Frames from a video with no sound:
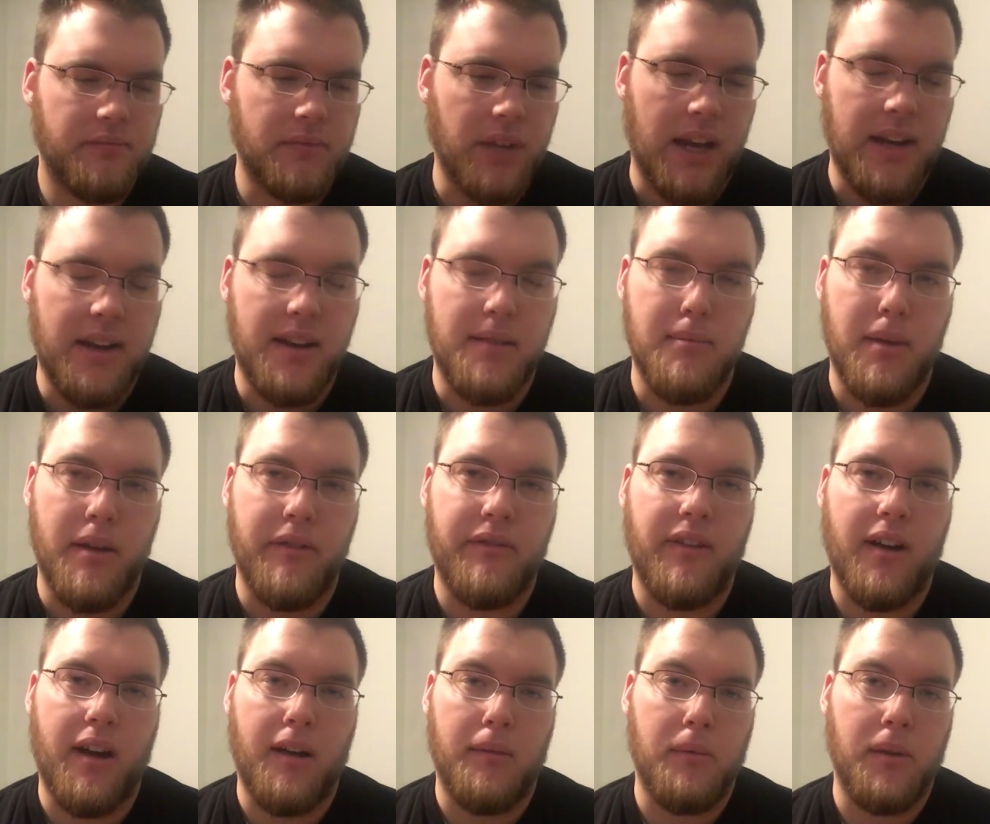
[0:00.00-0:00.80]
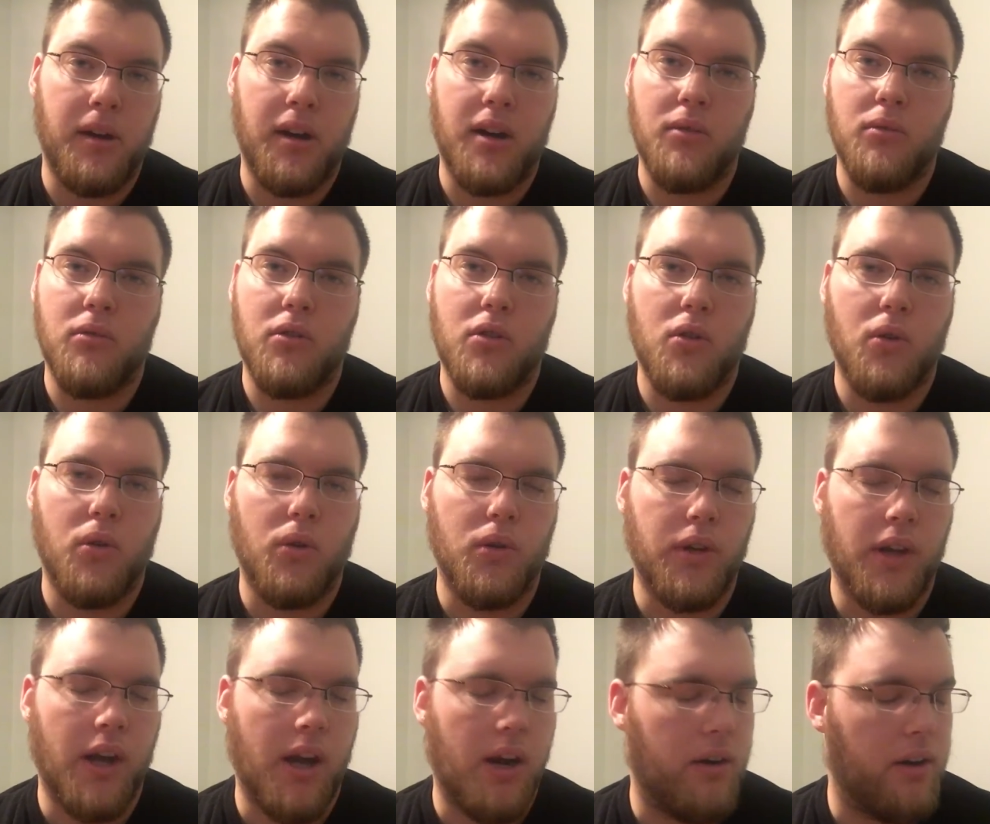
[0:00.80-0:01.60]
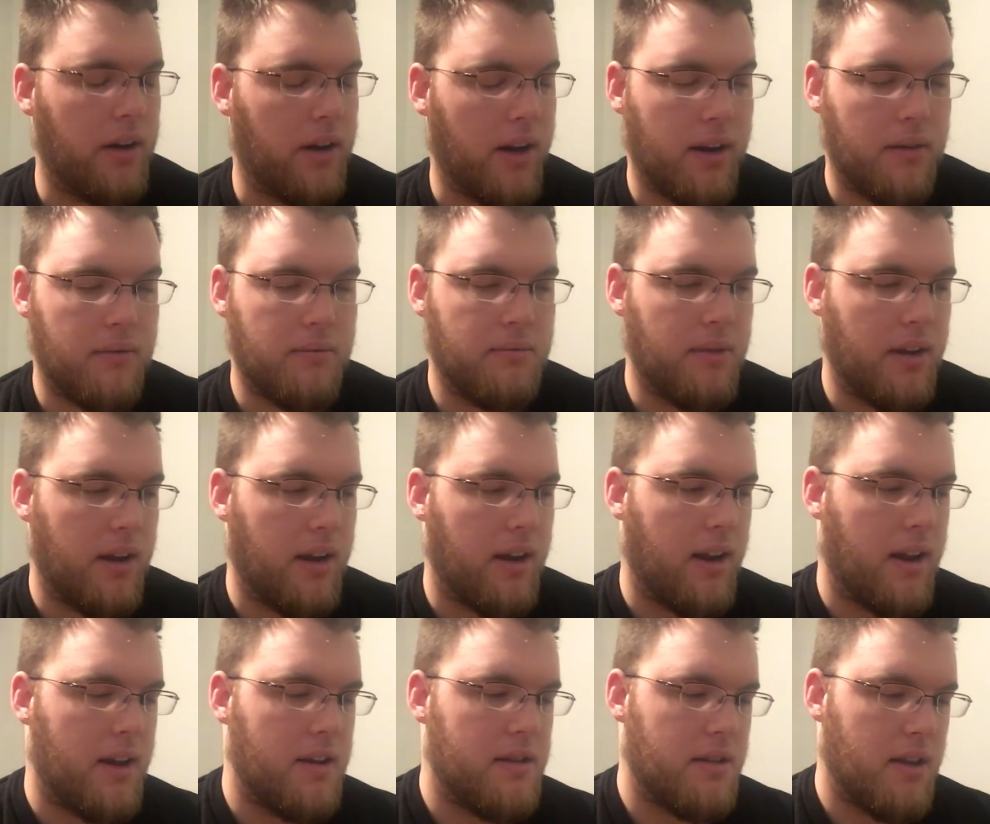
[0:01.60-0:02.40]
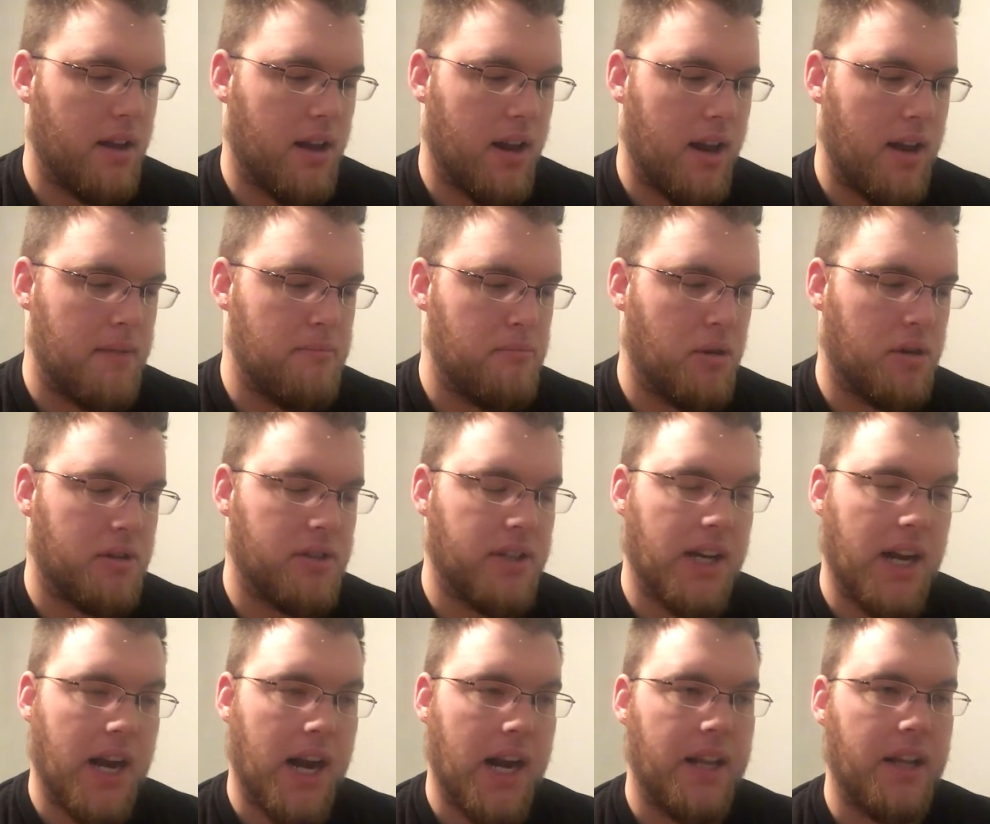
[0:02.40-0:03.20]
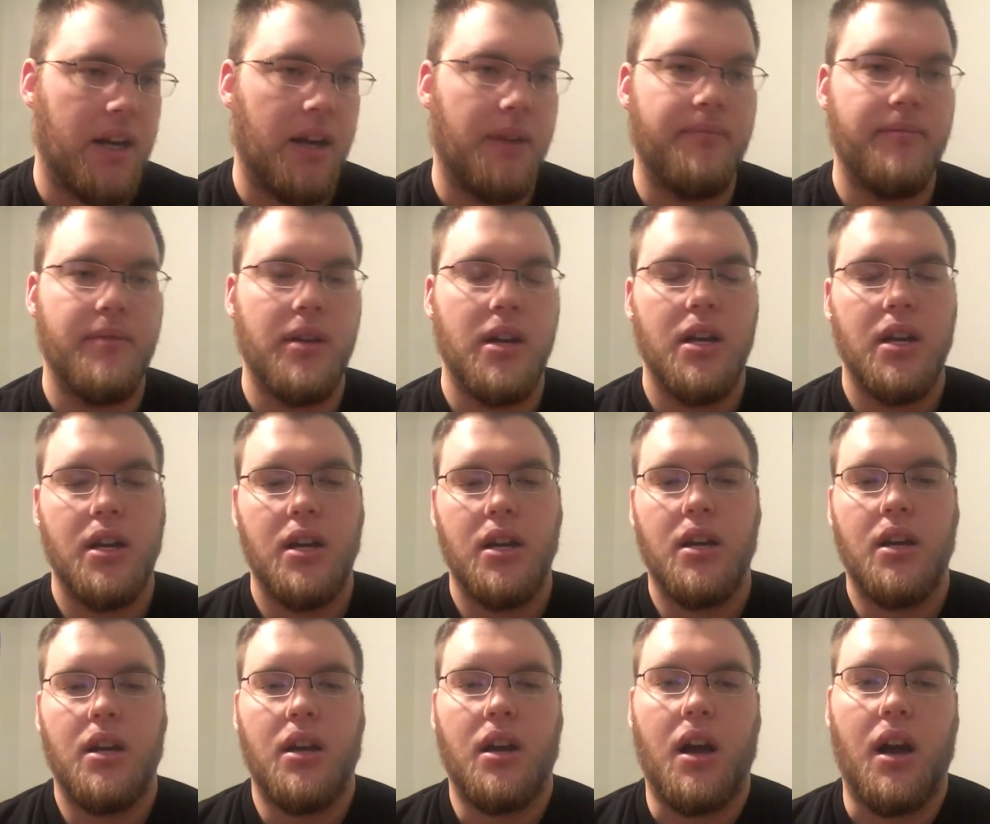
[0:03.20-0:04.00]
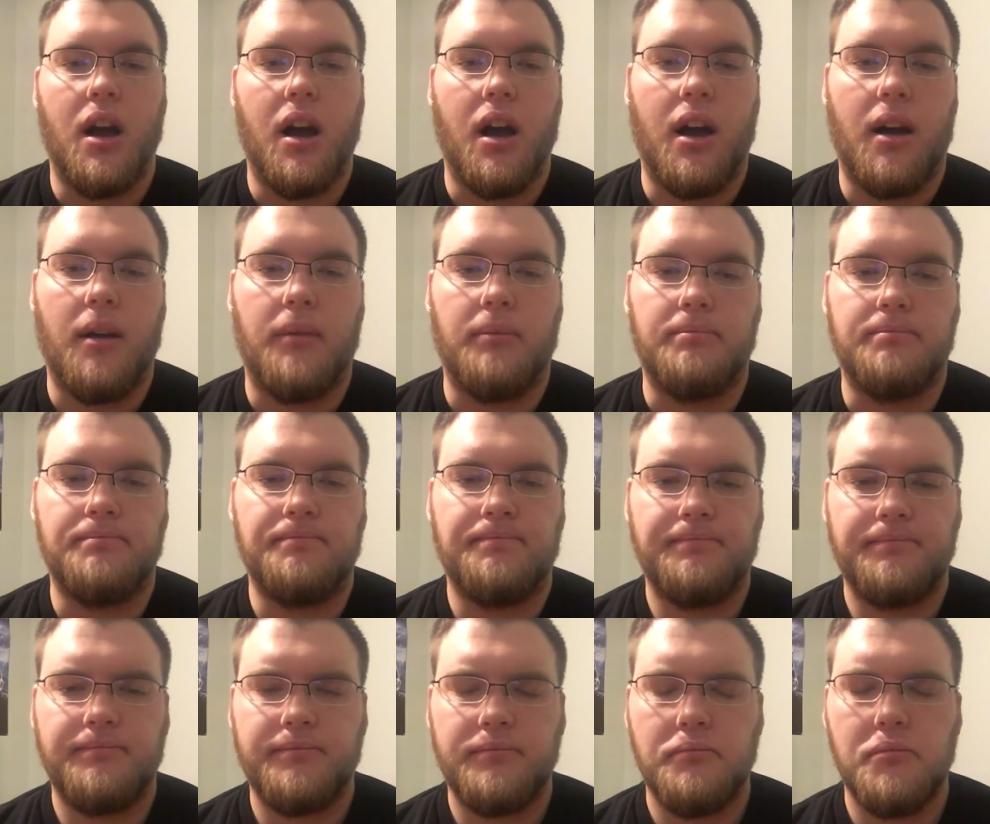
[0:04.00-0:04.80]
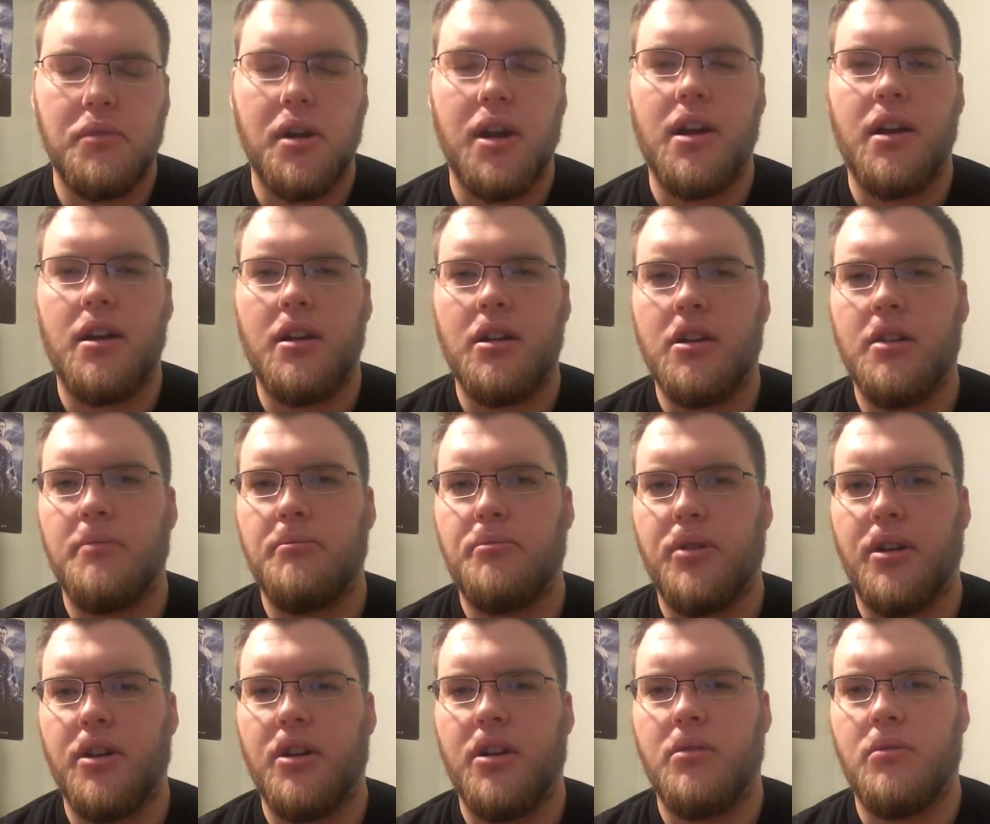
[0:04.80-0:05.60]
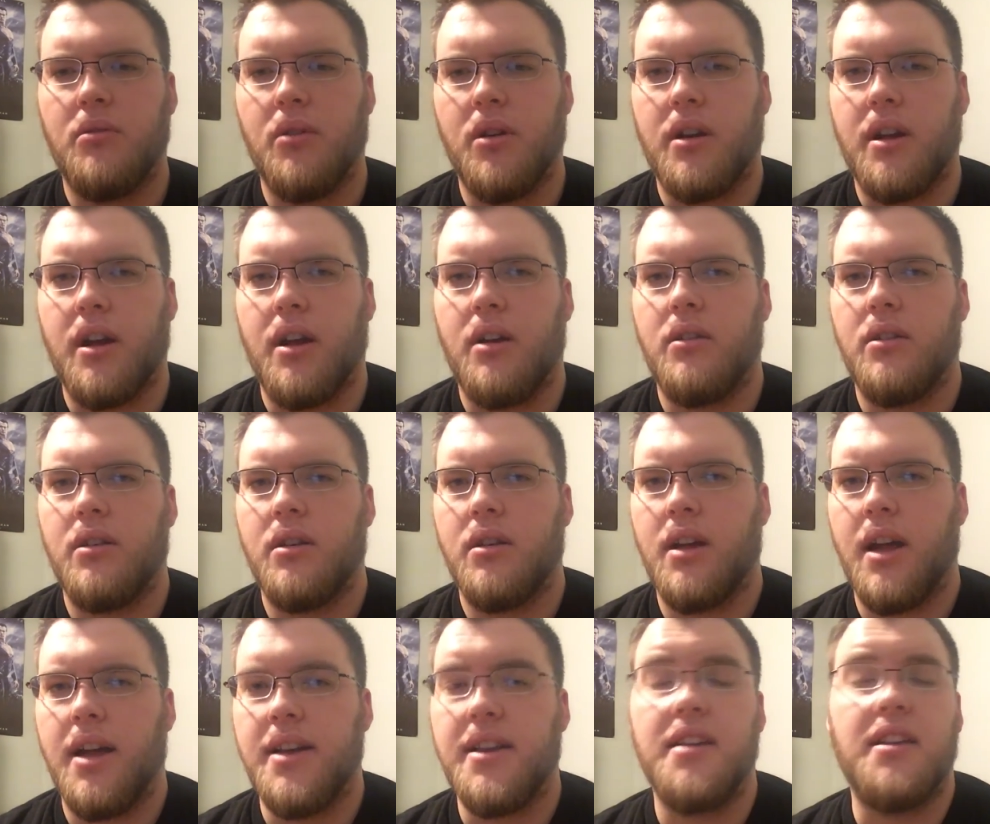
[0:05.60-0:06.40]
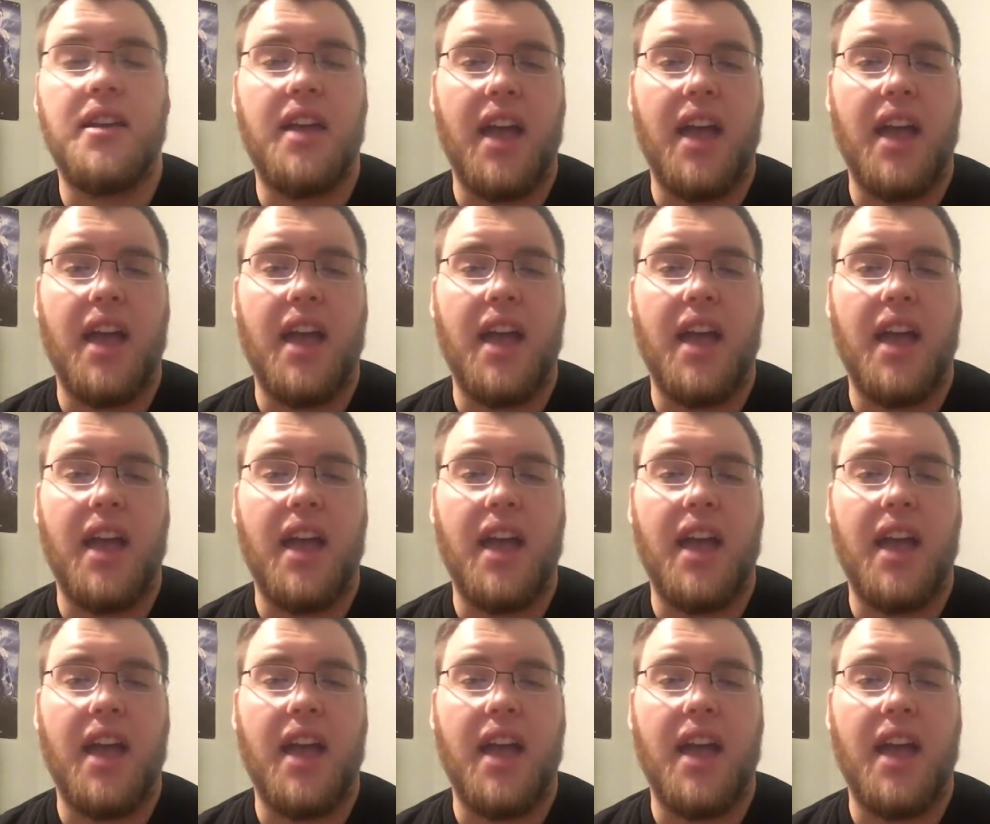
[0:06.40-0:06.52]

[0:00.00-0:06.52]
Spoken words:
I did my 5-minute cool down, and I booked it out of there. But I had a good, pretty good workout. I did